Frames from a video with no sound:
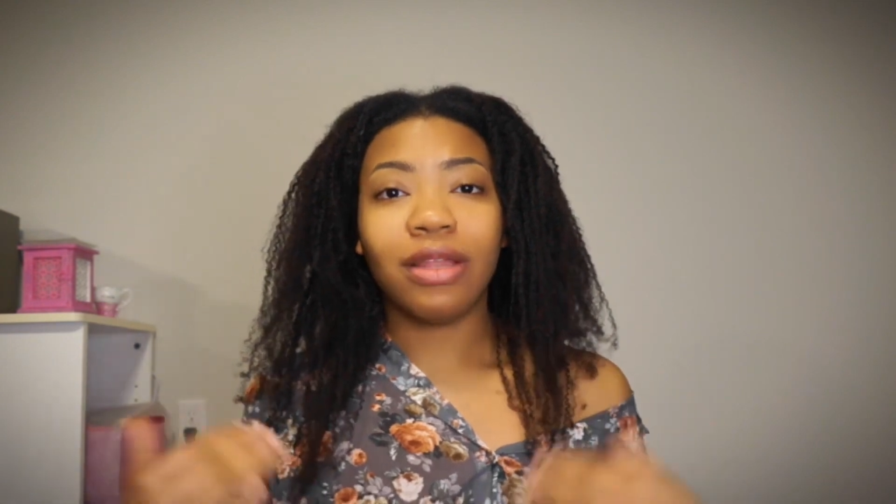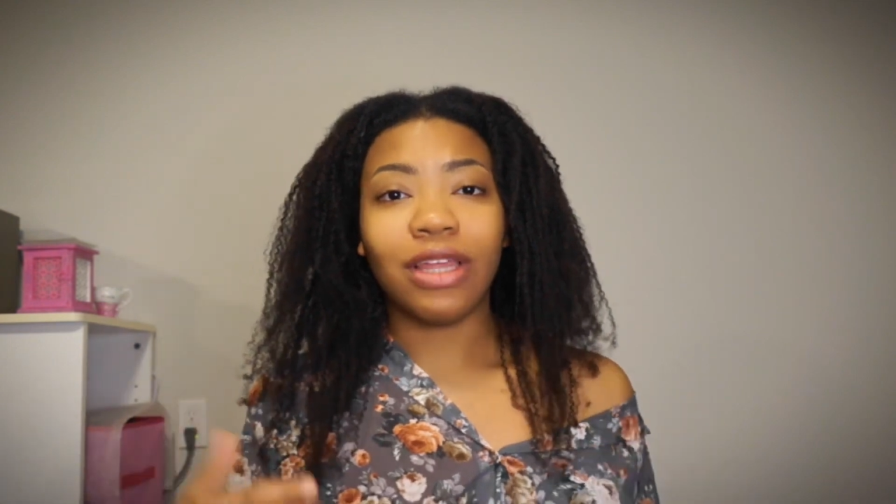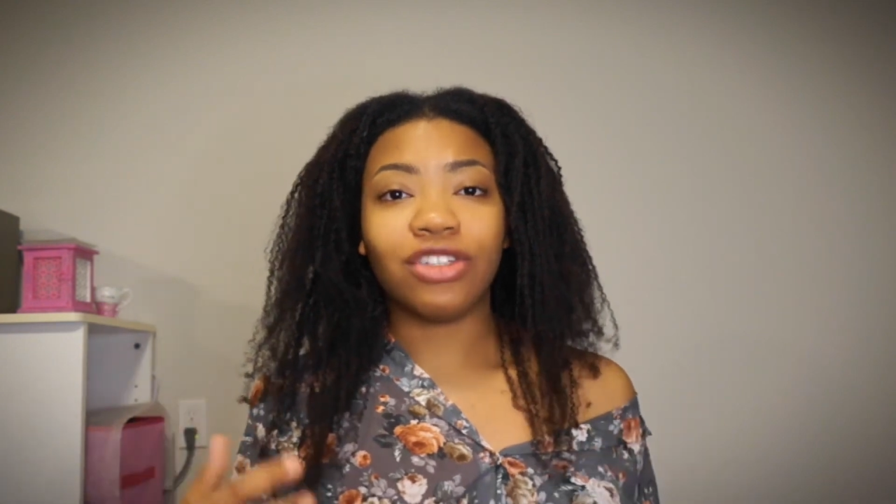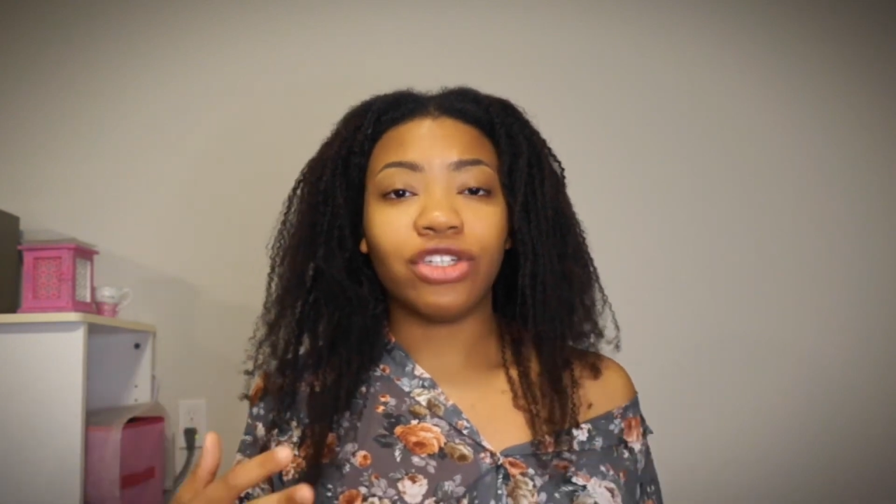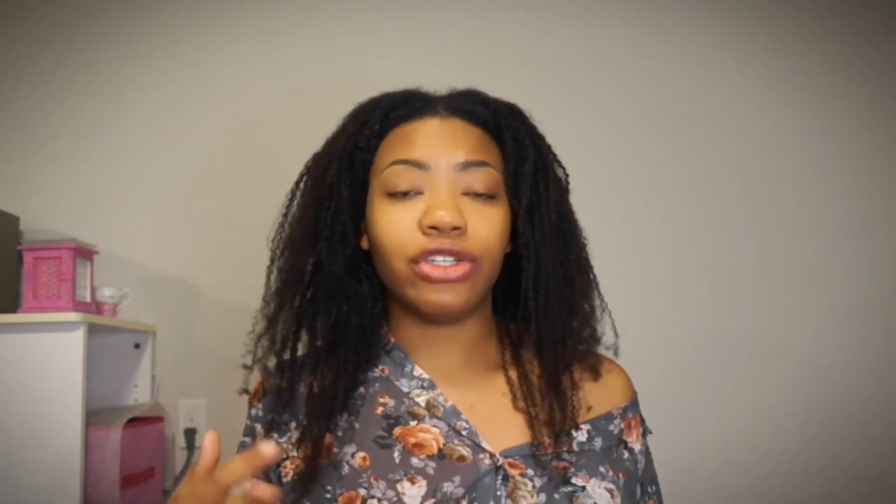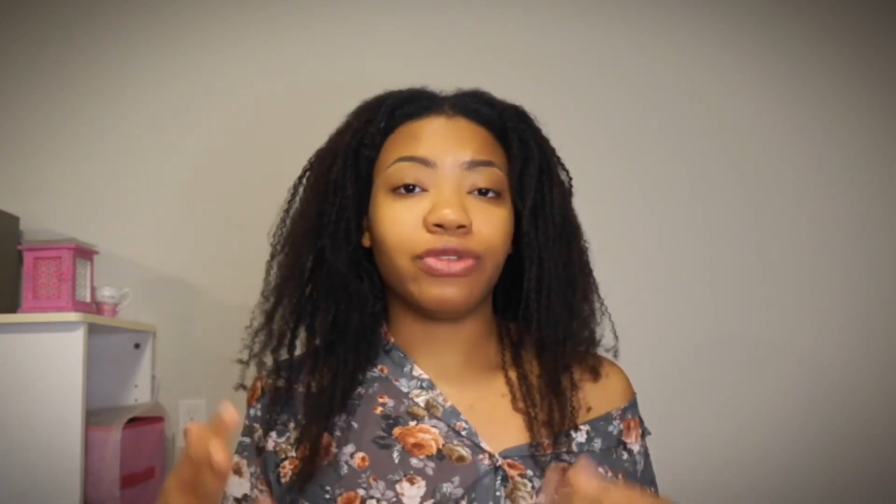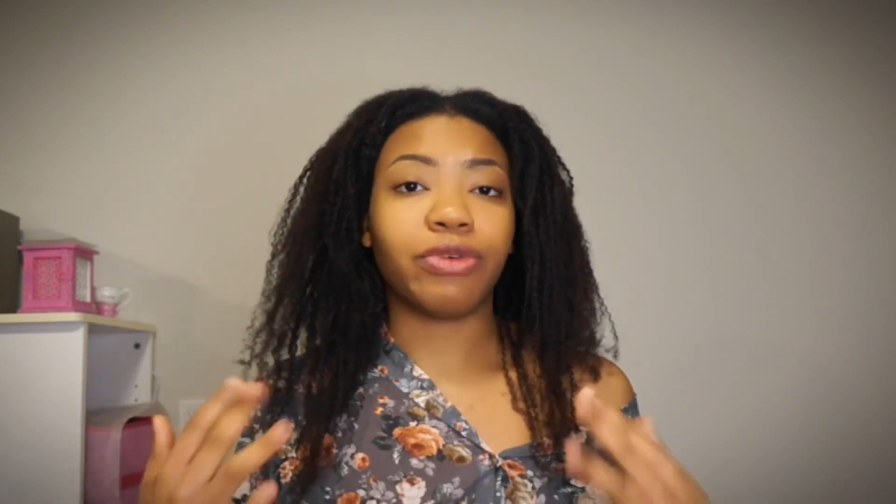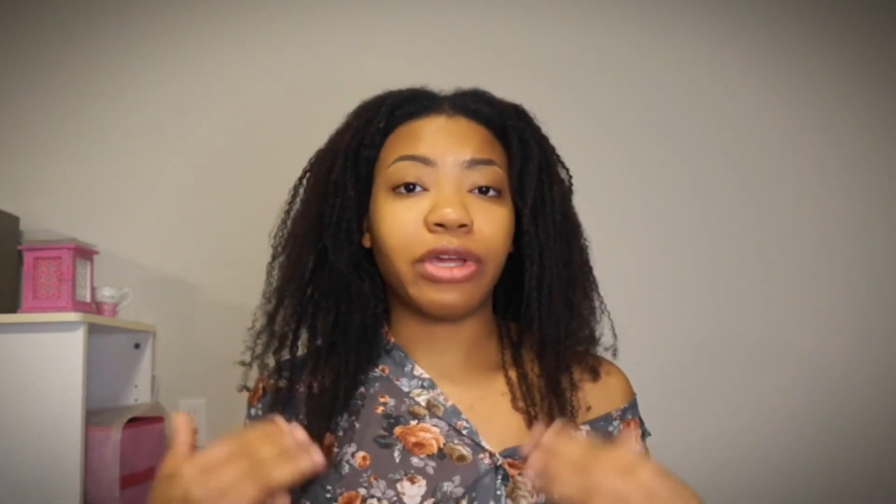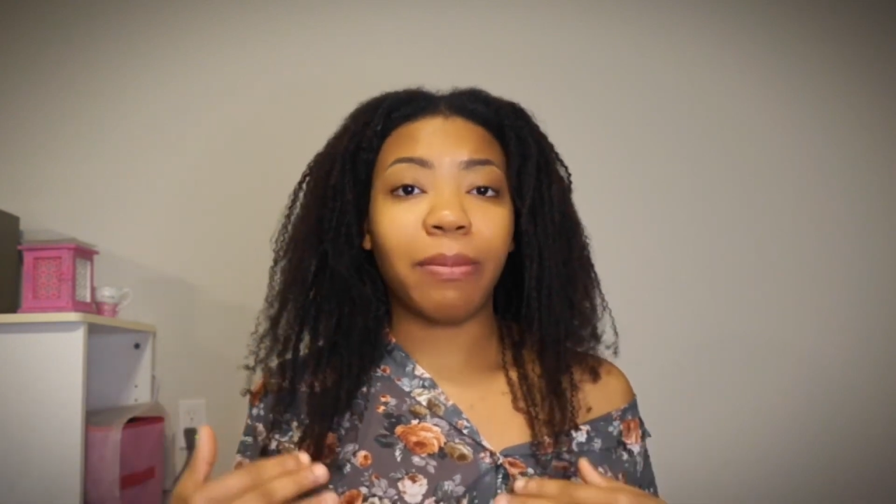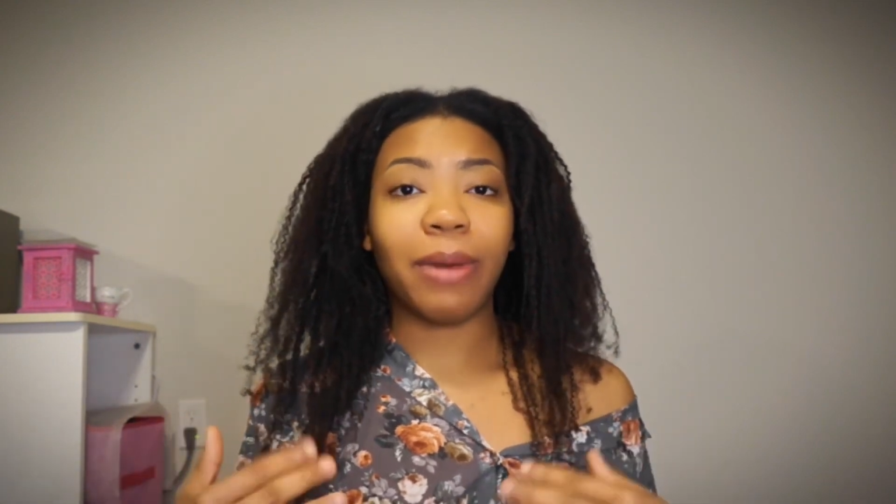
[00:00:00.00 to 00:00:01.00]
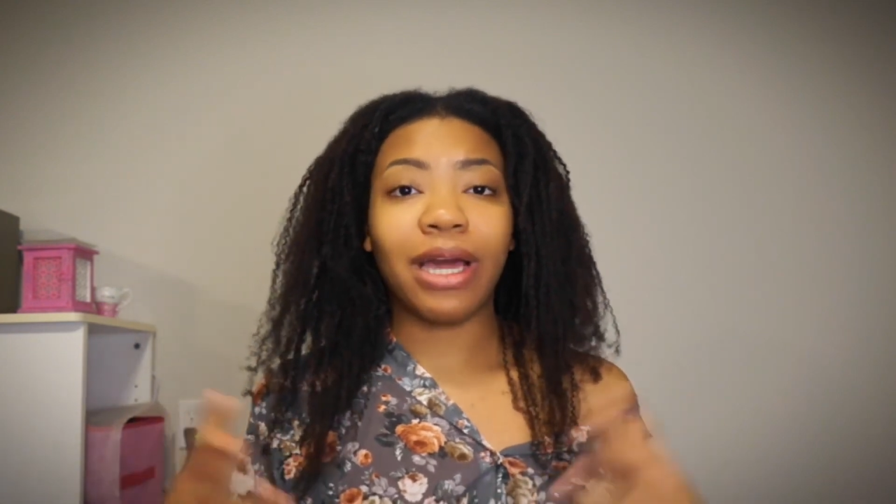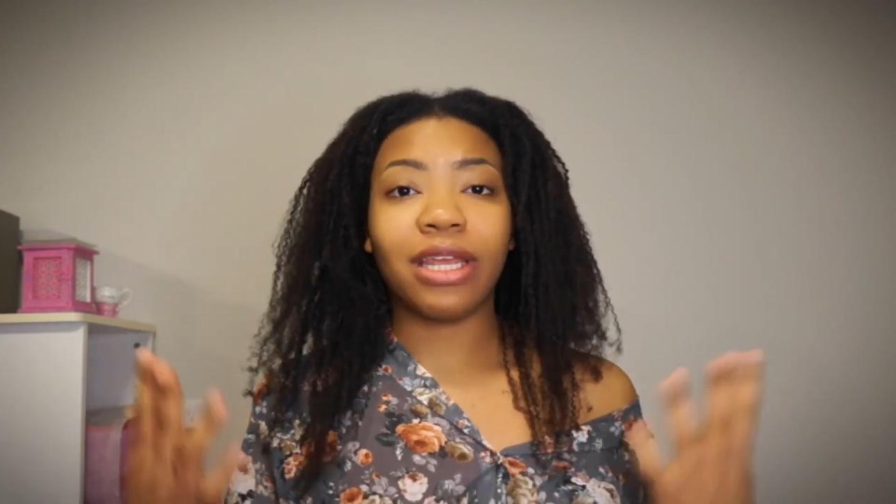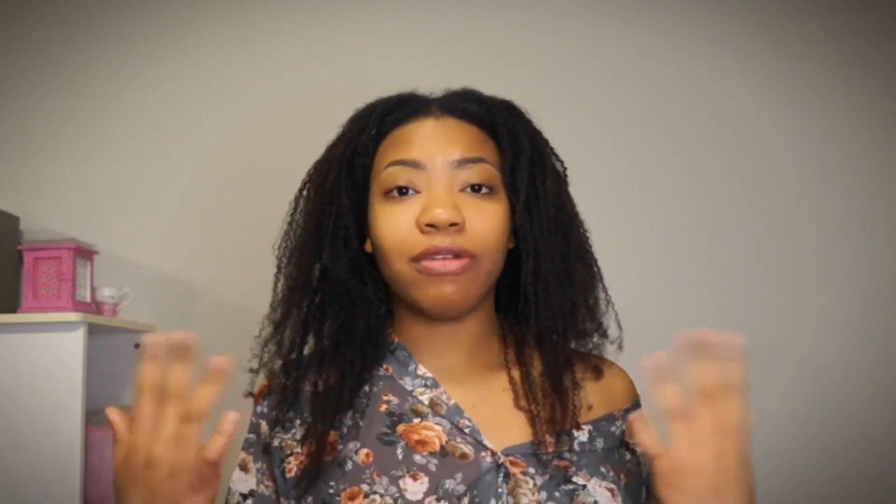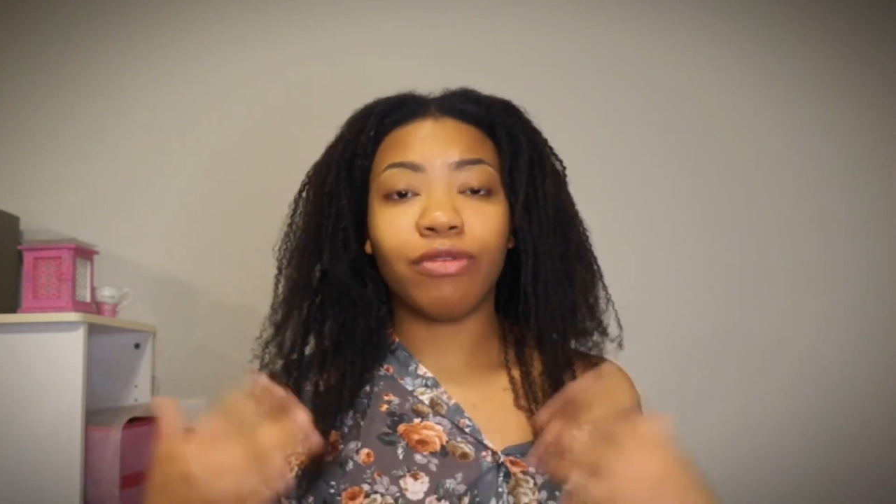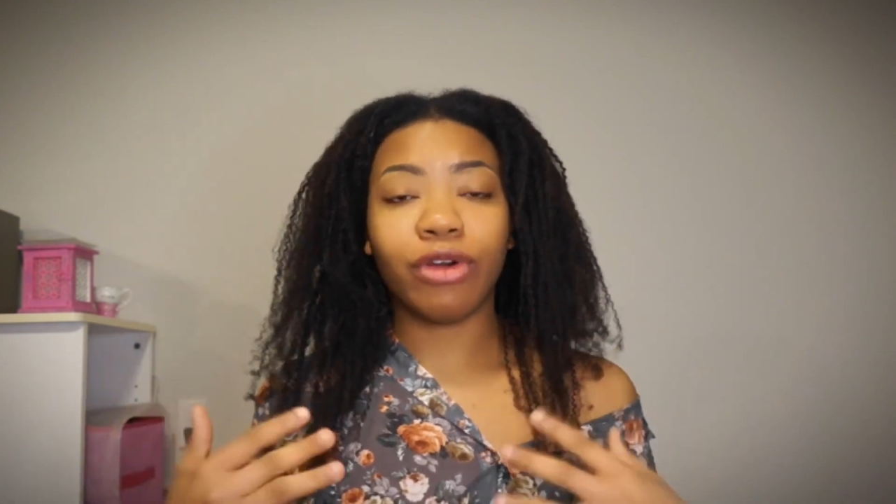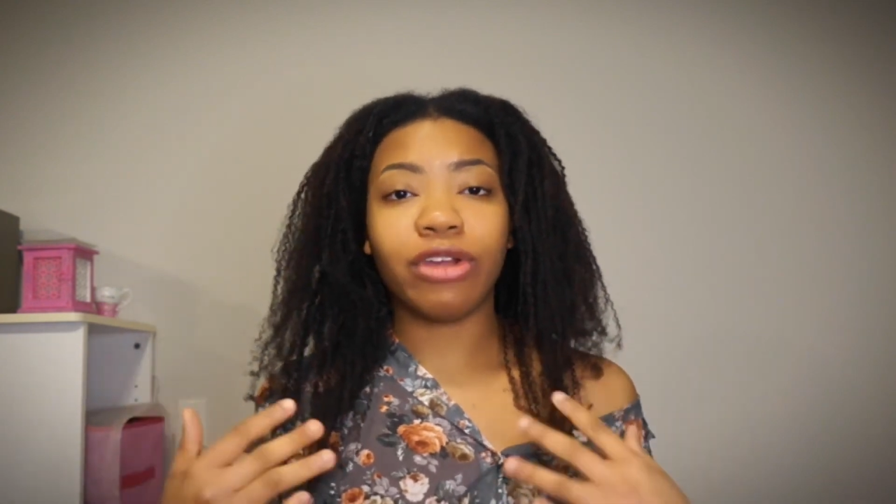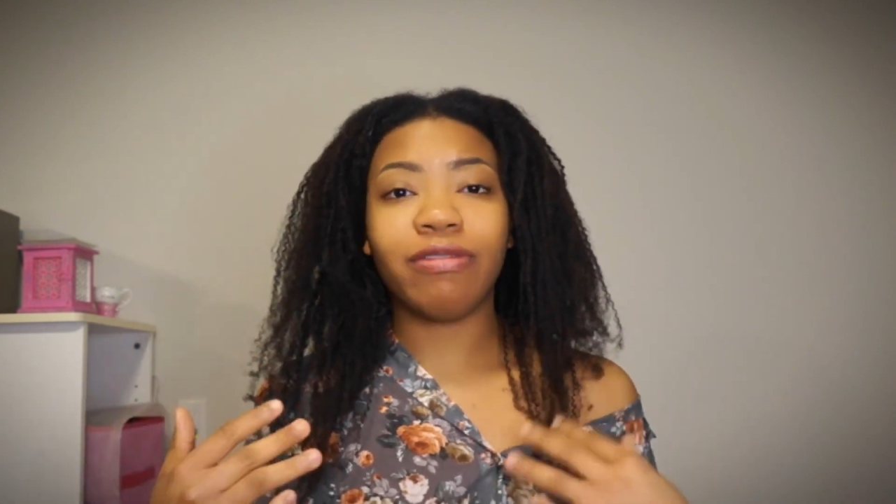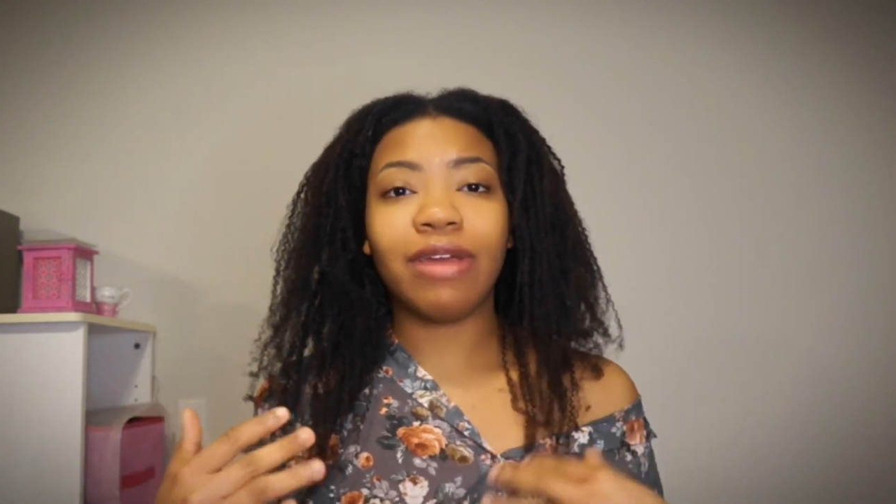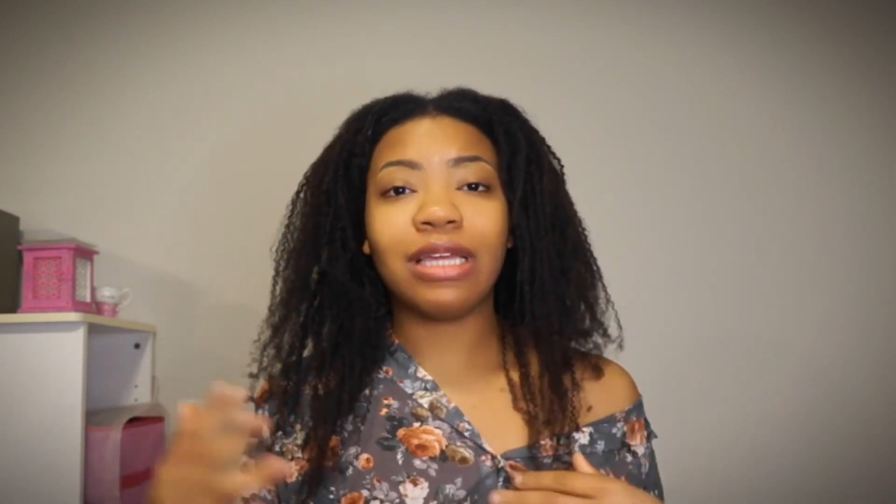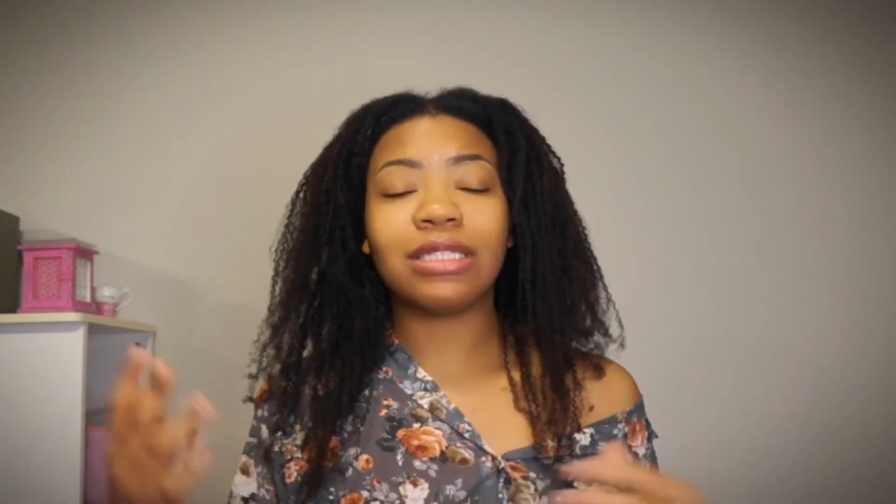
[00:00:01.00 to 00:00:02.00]
that you use for your body for your
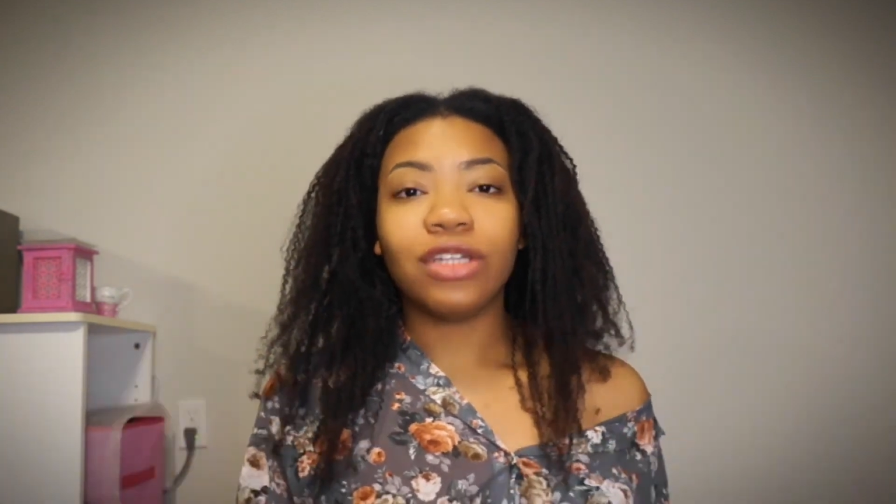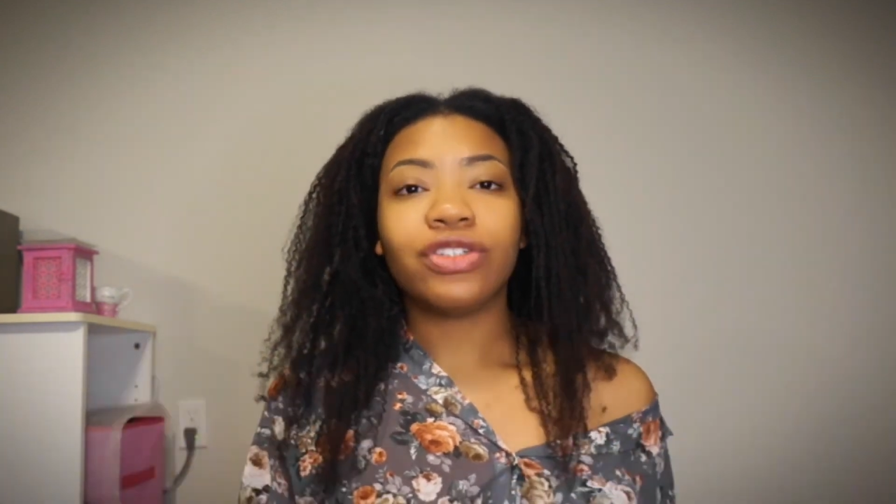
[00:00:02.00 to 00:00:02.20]
face.